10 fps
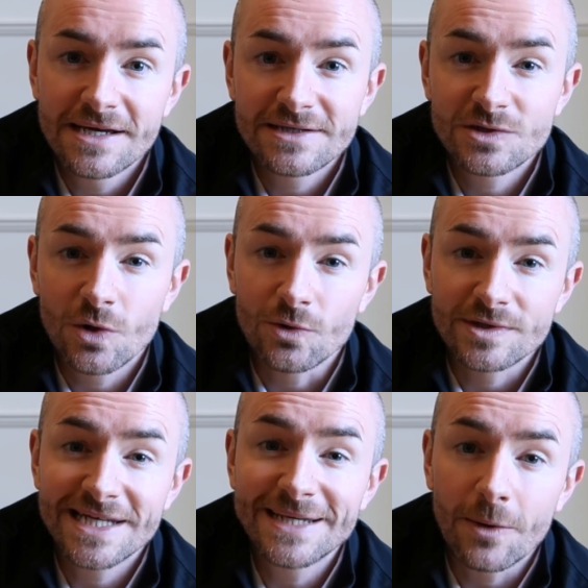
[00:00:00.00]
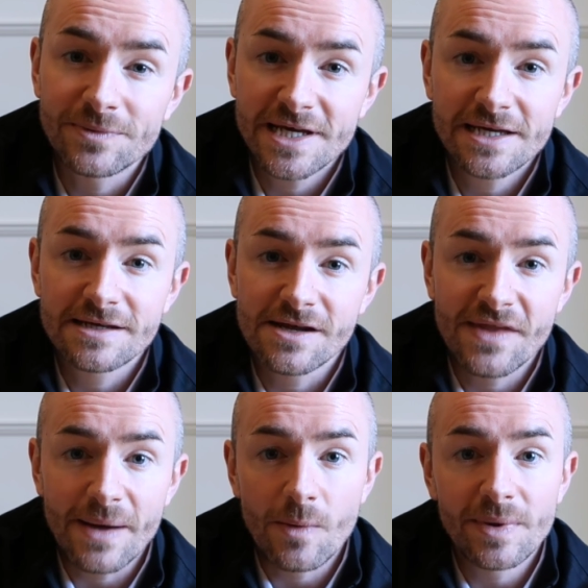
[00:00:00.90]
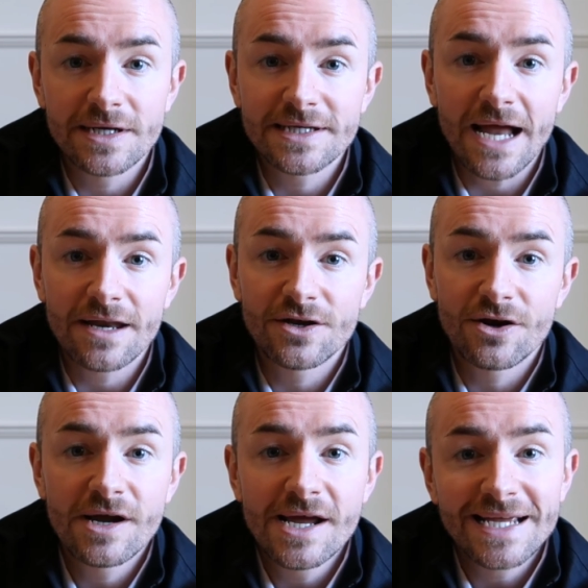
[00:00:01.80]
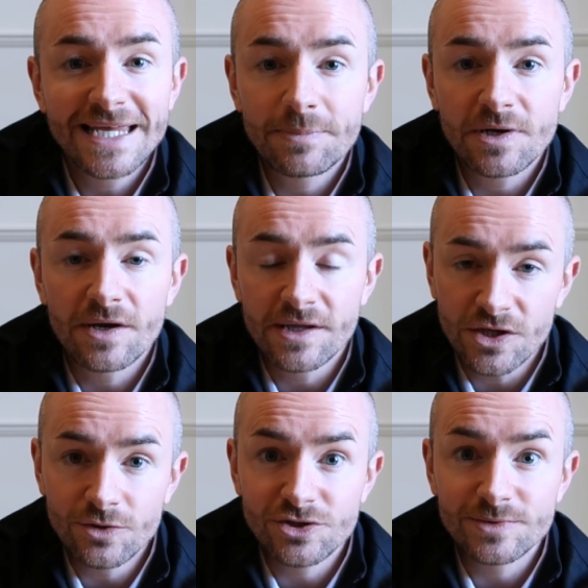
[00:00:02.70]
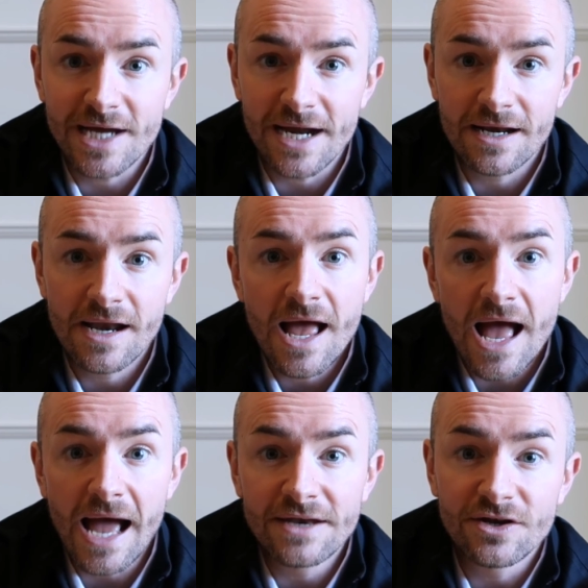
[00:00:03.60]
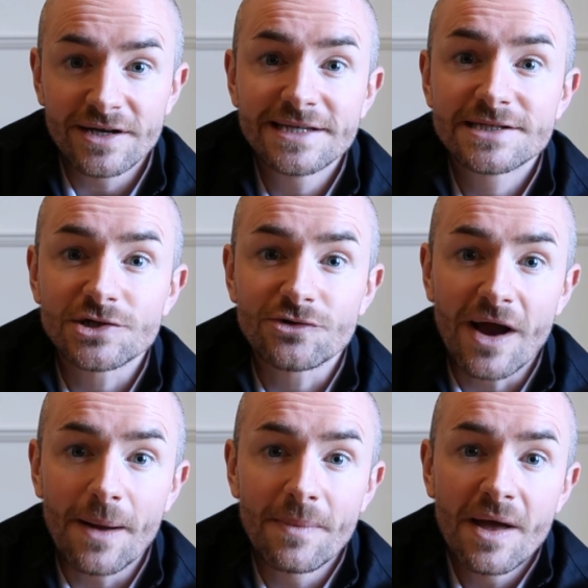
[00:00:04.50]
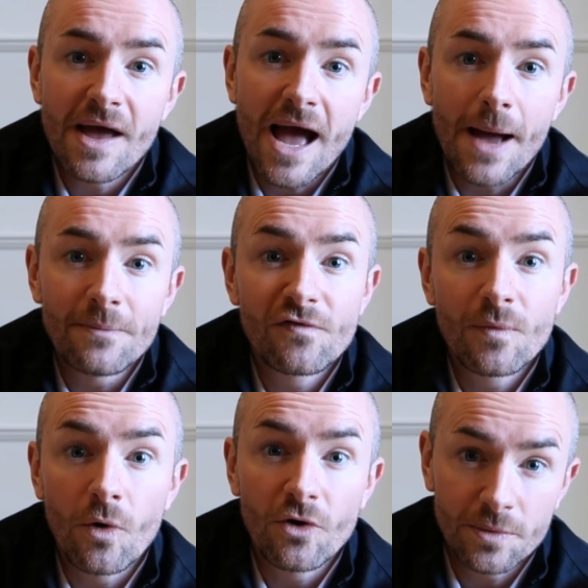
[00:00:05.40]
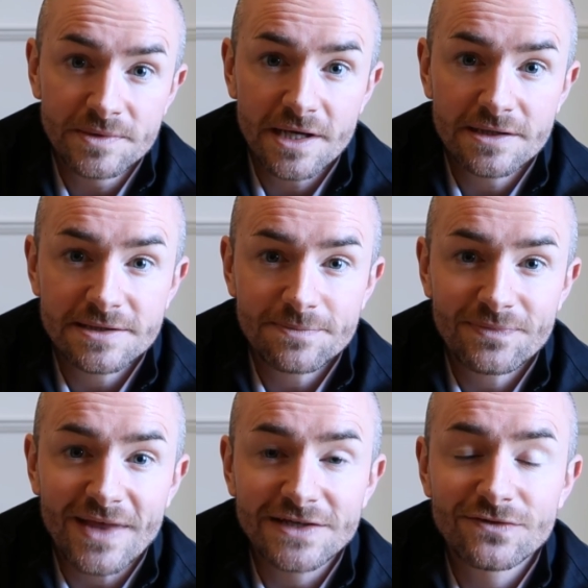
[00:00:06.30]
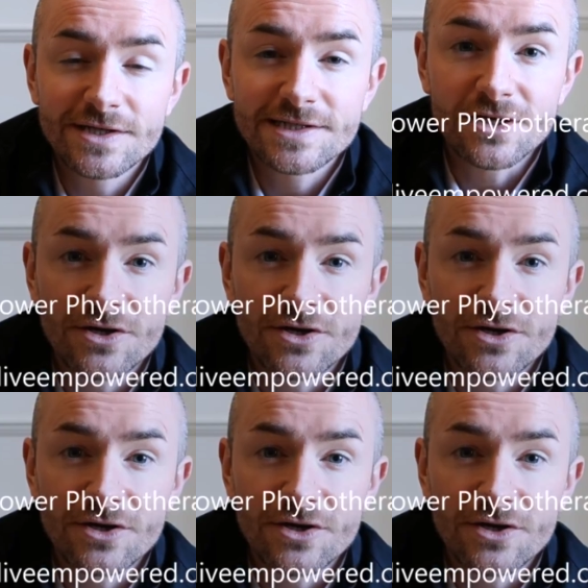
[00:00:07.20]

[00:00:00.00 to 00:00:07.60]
So to keep updated on that mobility calendar, keep an eye on the YouTube channel and on Instagram for more updates. Thanks for listening,